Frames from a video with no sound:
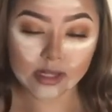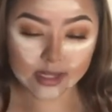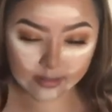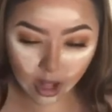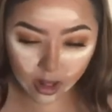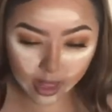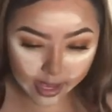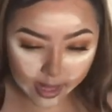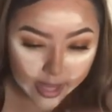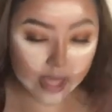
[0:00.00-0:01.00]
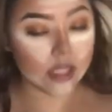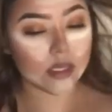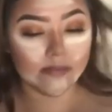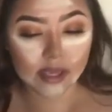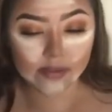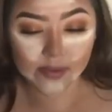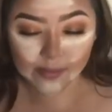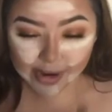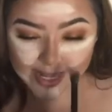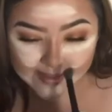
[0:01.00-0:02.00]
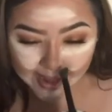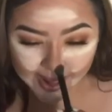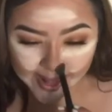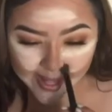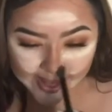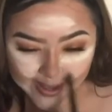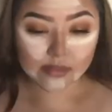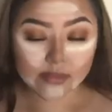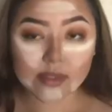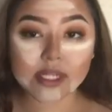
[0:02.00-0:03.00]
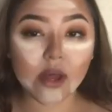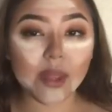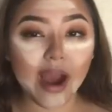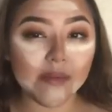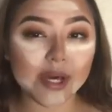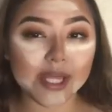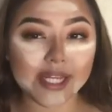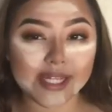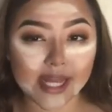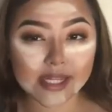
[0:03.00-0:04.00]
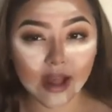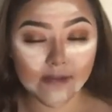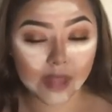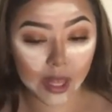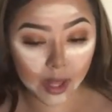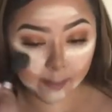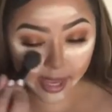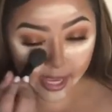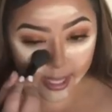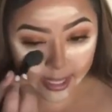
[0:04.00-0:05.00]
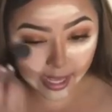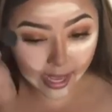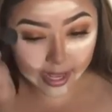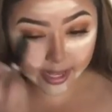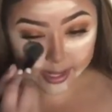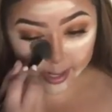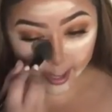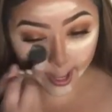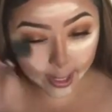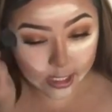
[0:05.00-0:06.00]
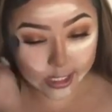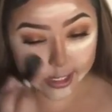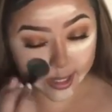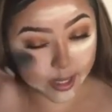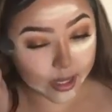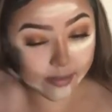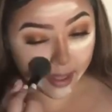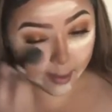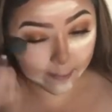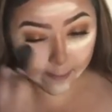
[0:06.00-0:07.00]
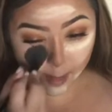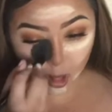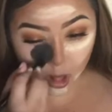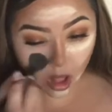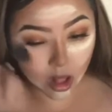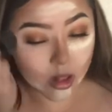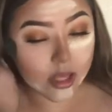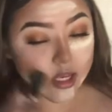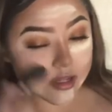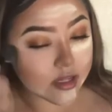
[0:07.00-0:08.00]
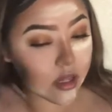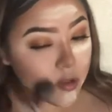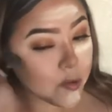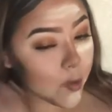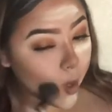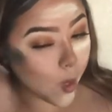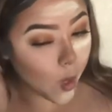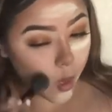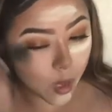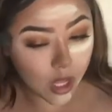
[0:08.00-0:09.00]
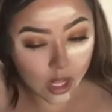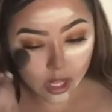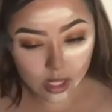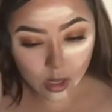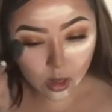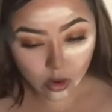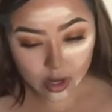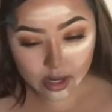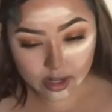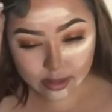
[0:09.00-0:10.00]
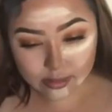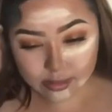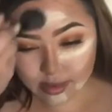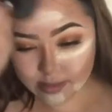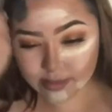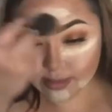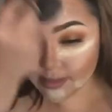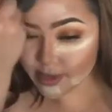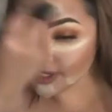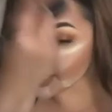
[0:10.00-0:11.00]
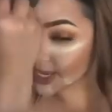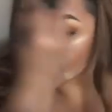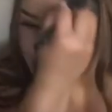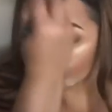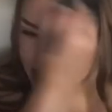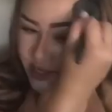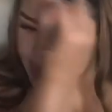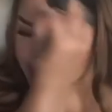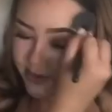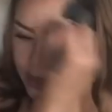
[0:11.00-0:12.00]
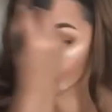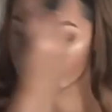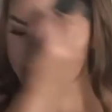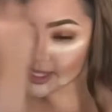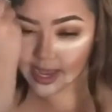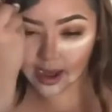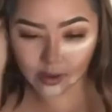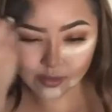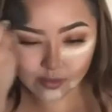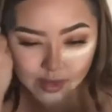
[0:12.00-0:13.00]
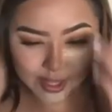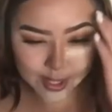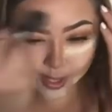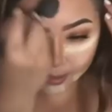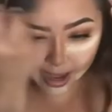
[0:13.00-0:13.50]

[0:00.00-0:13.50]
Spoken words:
small. Like, I like it to be even more small. So now I'm going to dust off the bake. And, yeah, it's just going to leave, like, a flawless look. Laura Mercier has never let me down with her